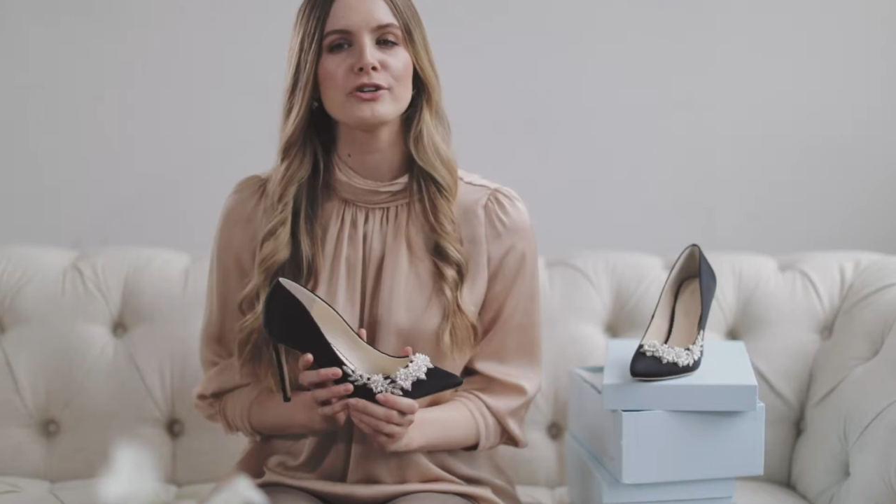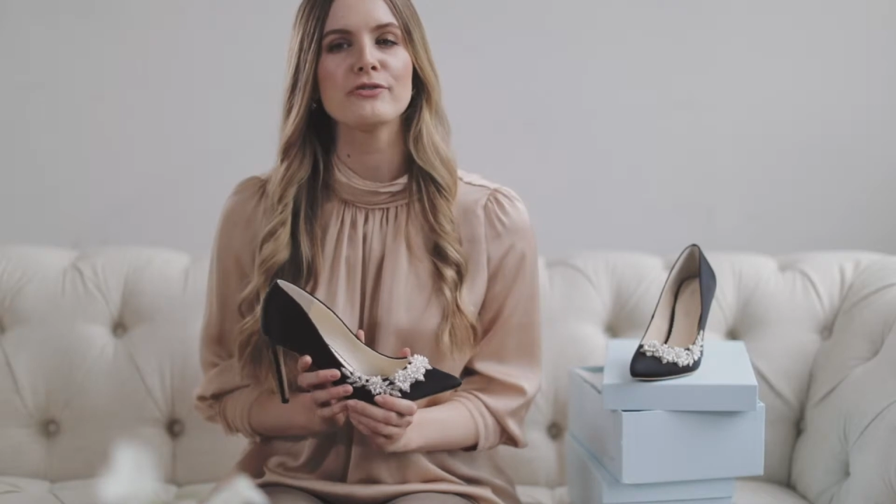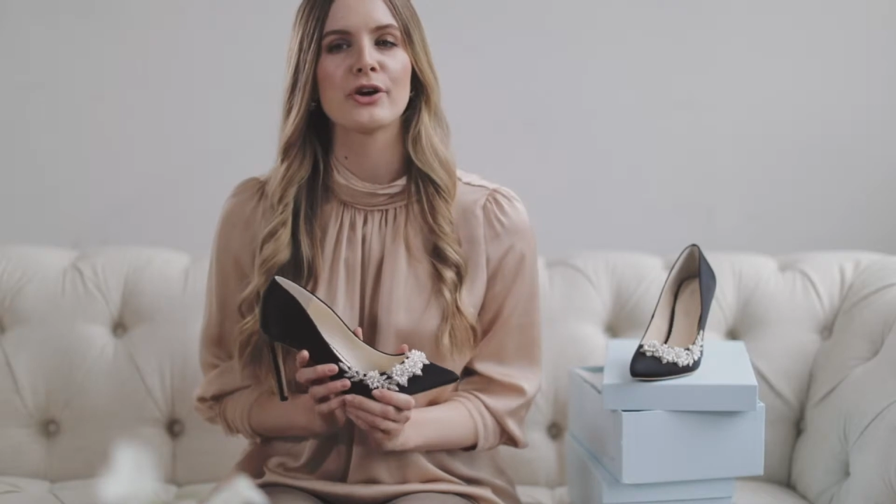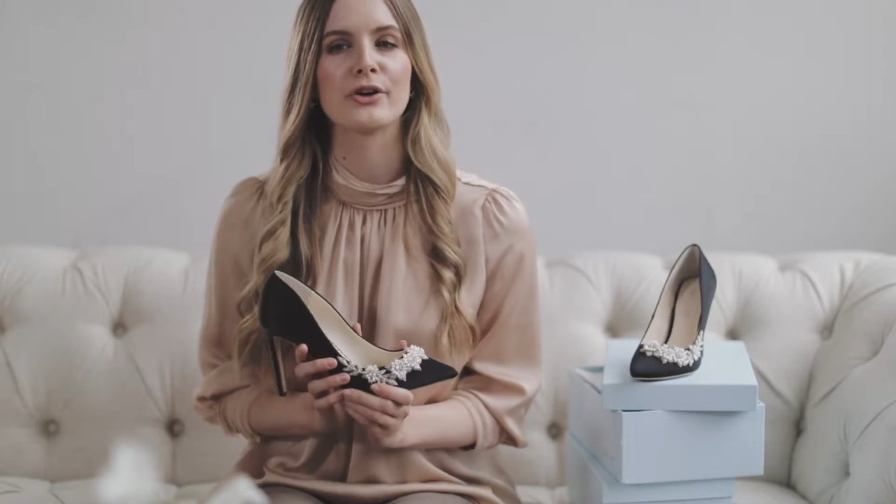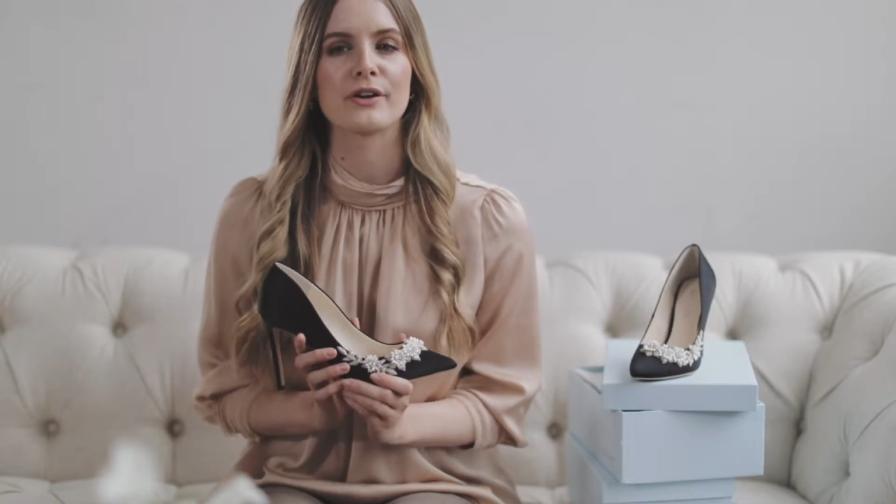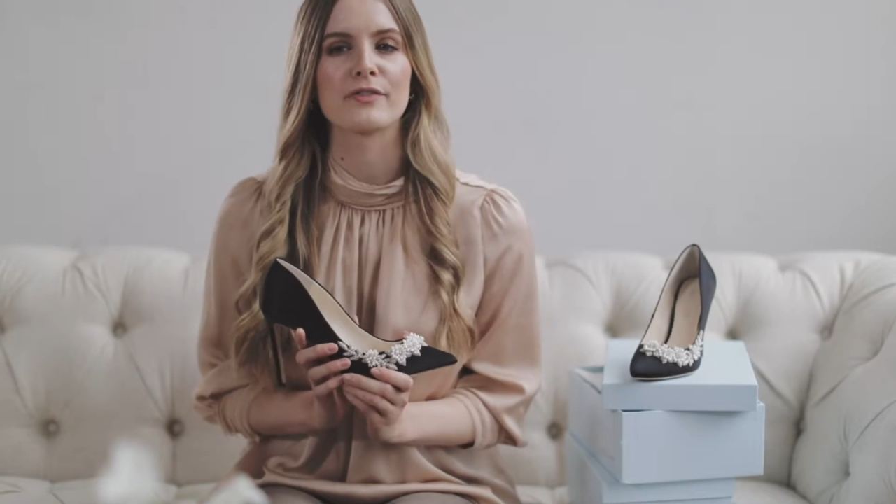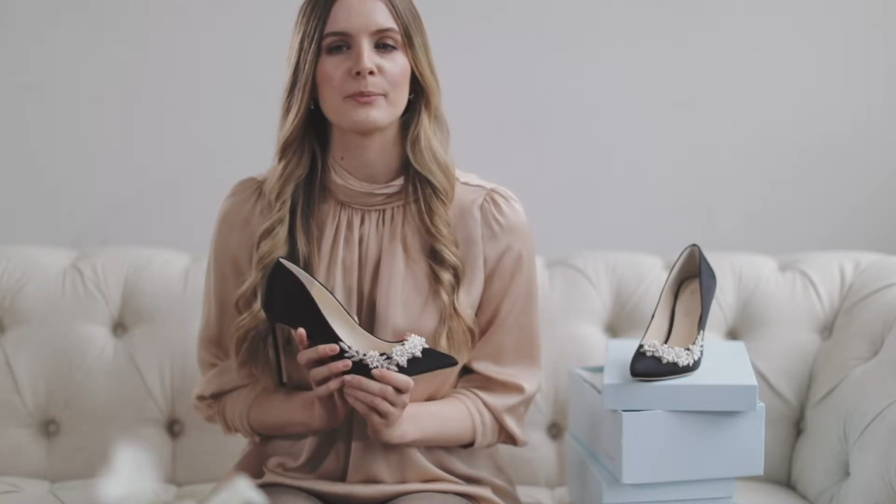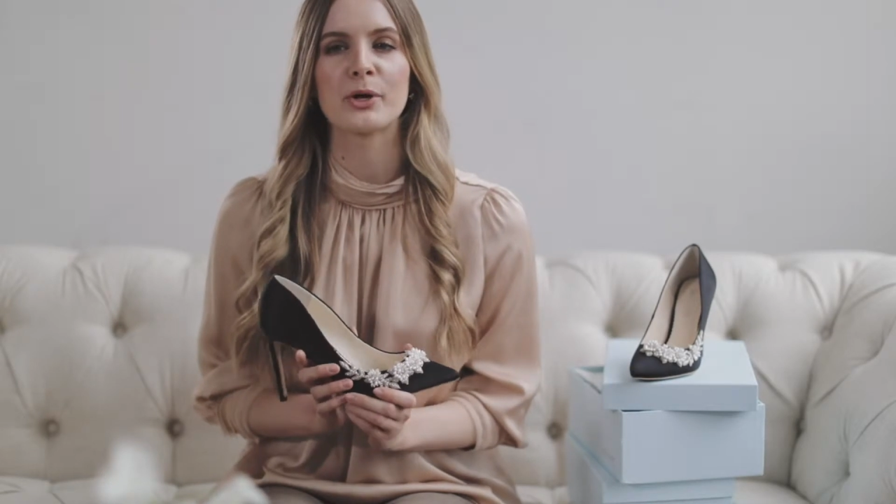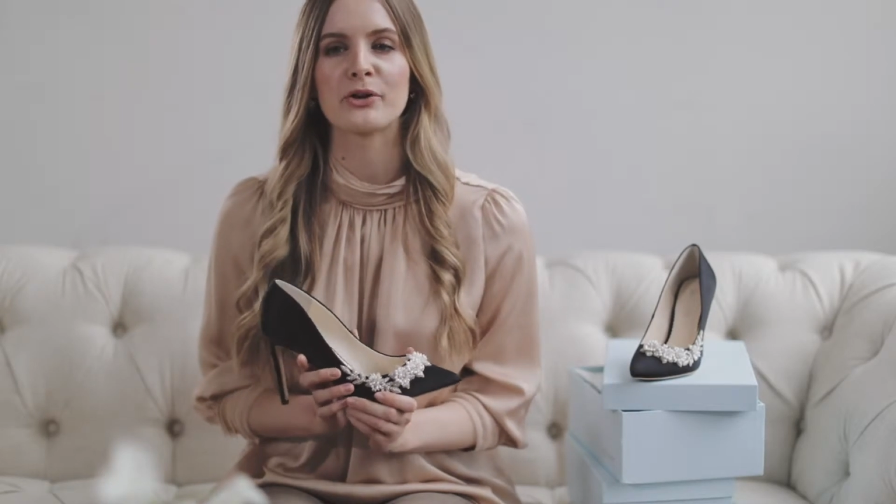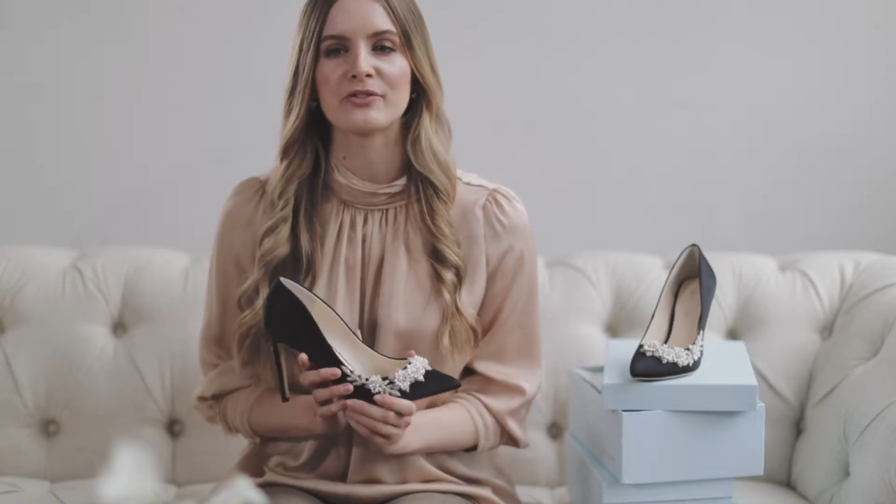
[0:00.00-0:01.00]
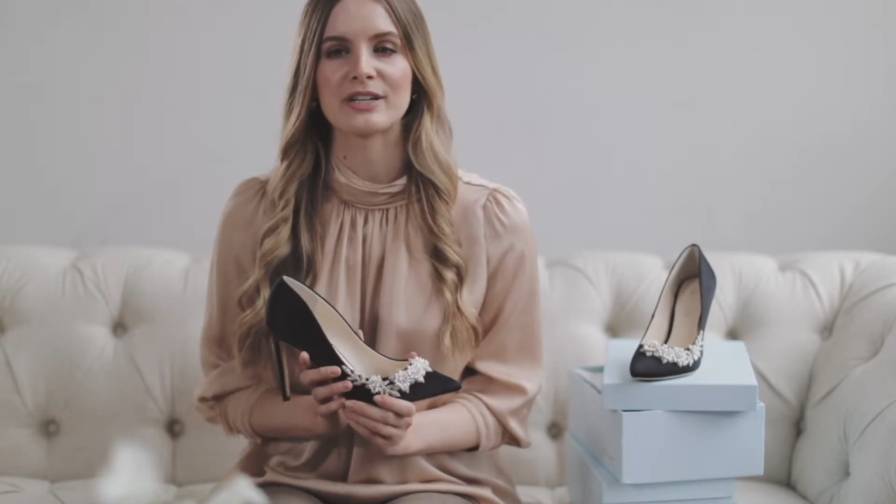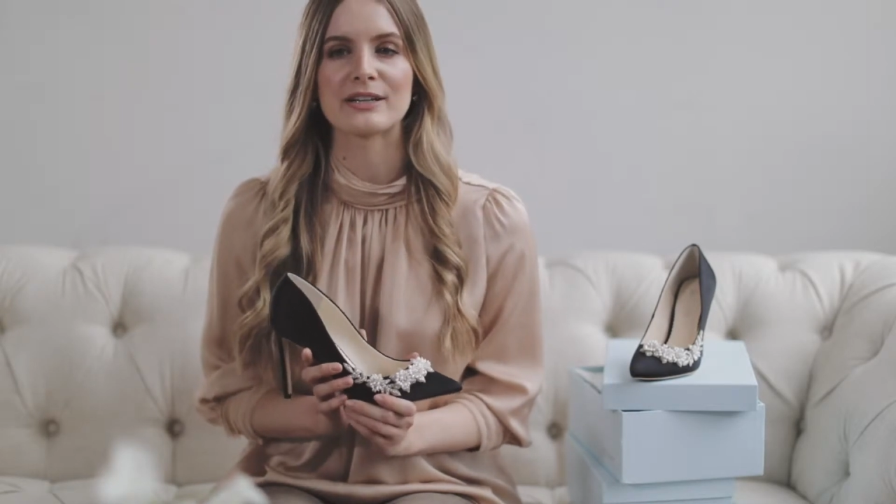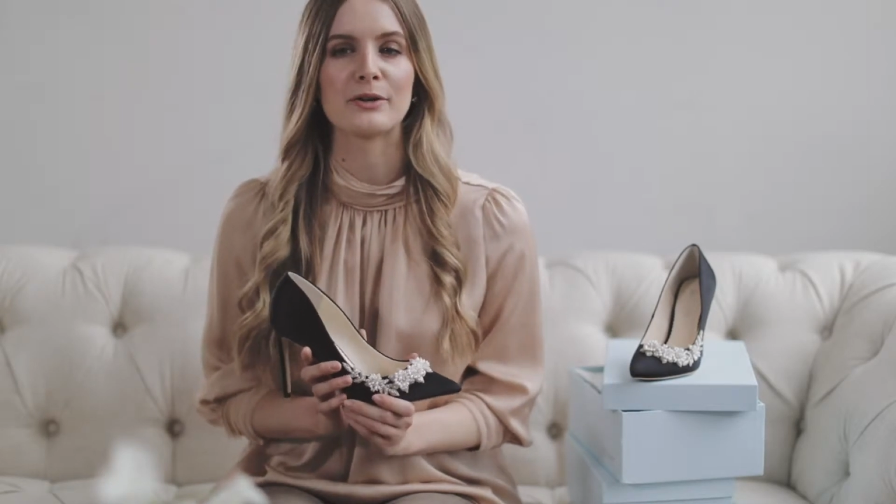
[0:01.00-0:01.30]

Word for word: you've heard of the perfect